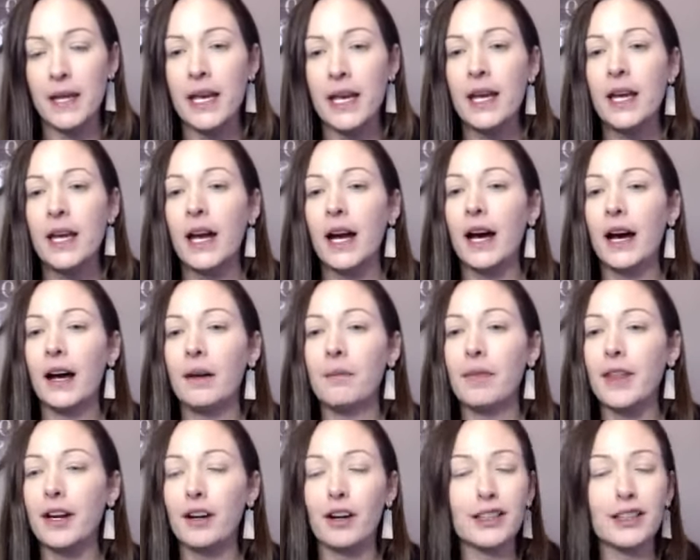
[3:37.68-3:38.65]

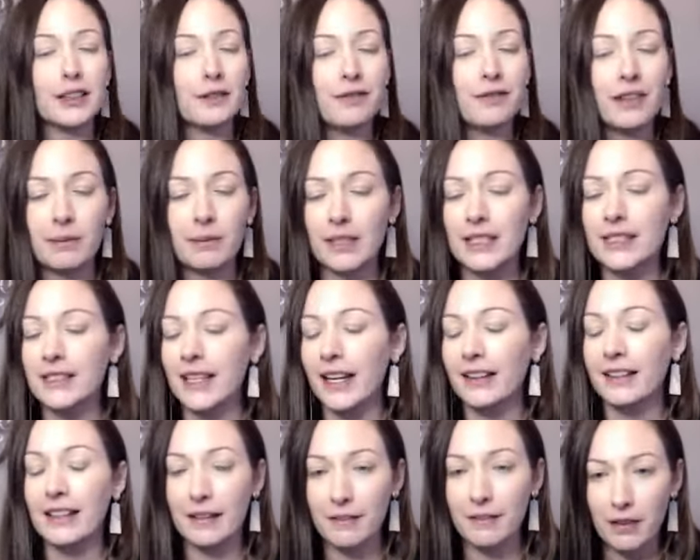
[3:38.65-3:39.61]
There are some families
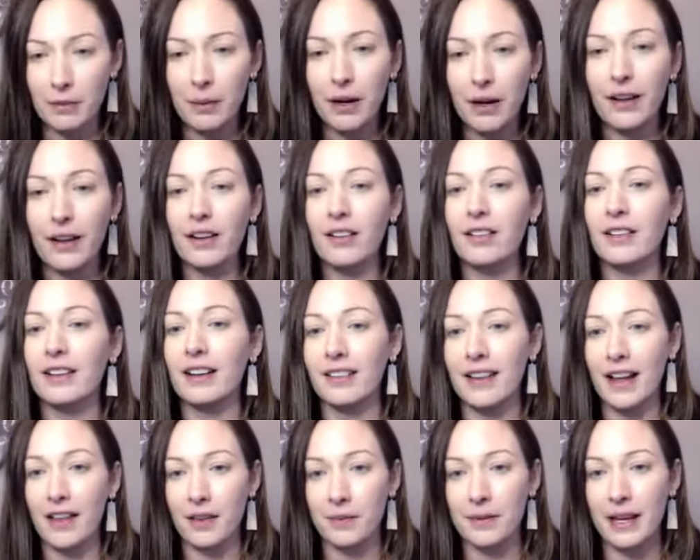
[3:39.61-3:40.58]
that give the bottle and
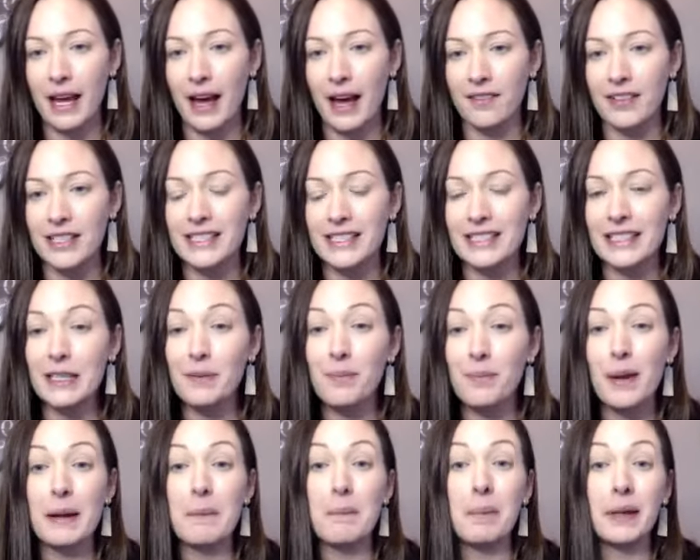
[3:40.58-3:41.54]
allow them to have it
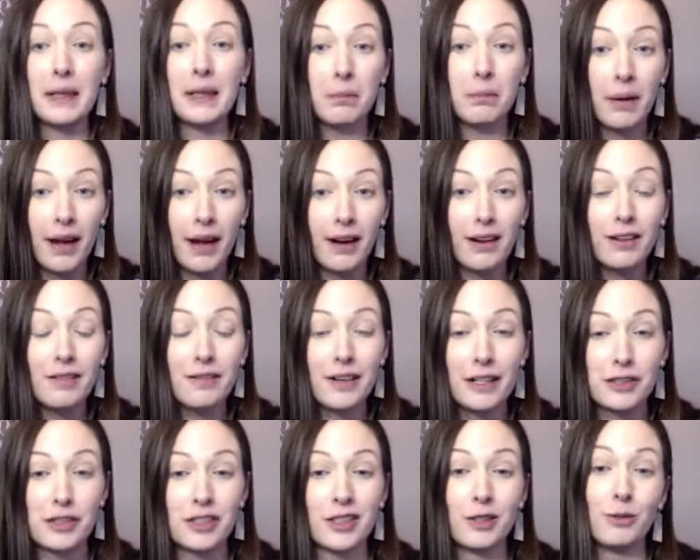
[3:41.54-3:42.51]
sleeping, but the bottle
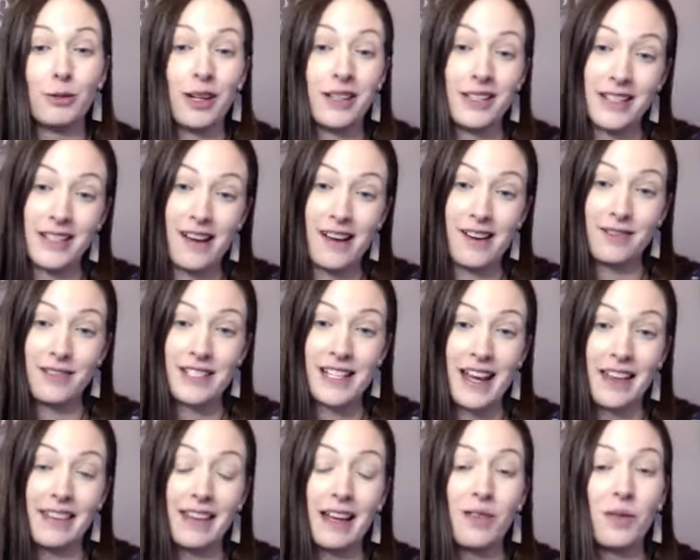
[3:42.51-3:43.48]
eventually runs out.
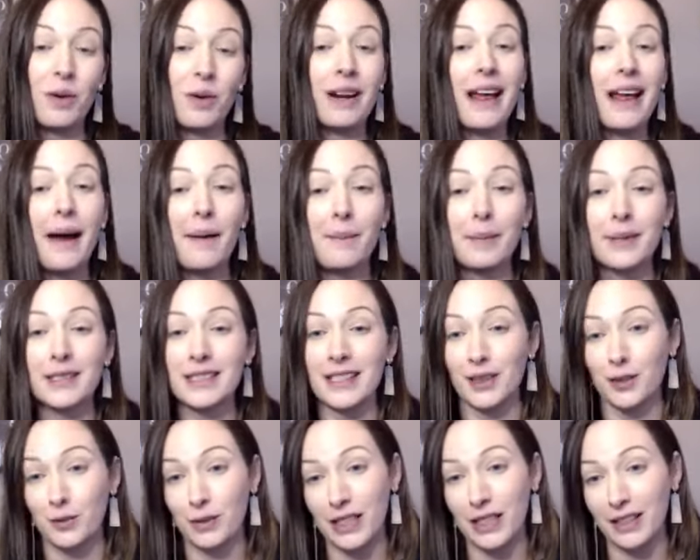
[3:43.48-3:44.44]
And then what happens at
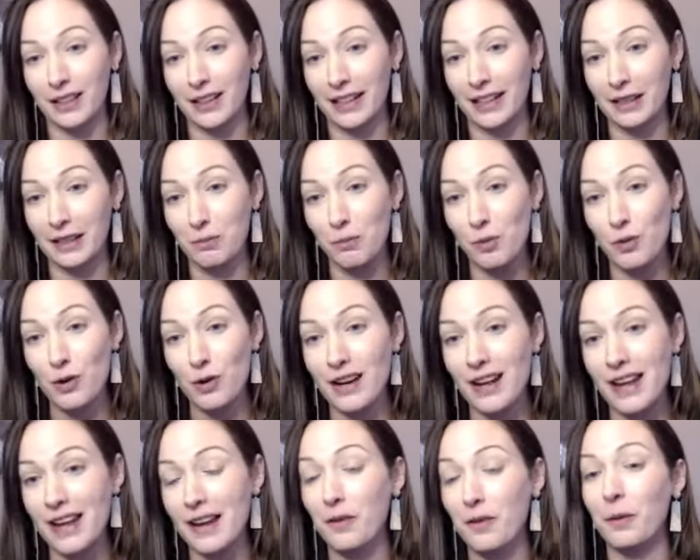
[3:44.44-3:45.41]
3:00 in the
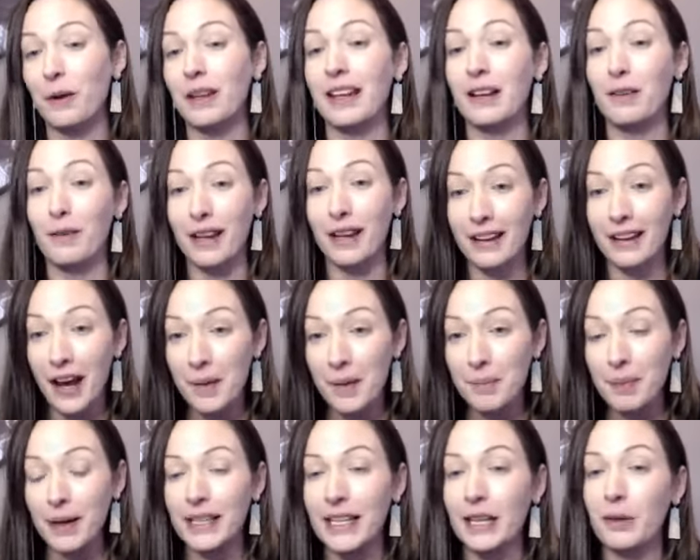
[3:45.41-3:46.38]
morning when they wake up
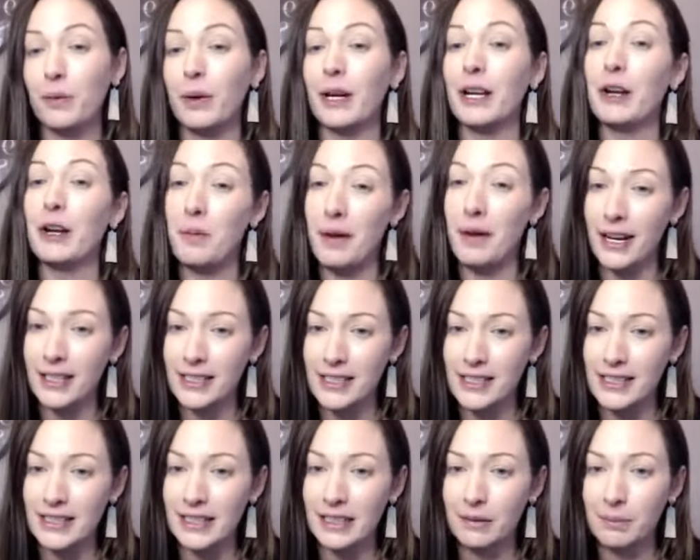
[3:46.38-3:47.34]
and they want to go back to sleep,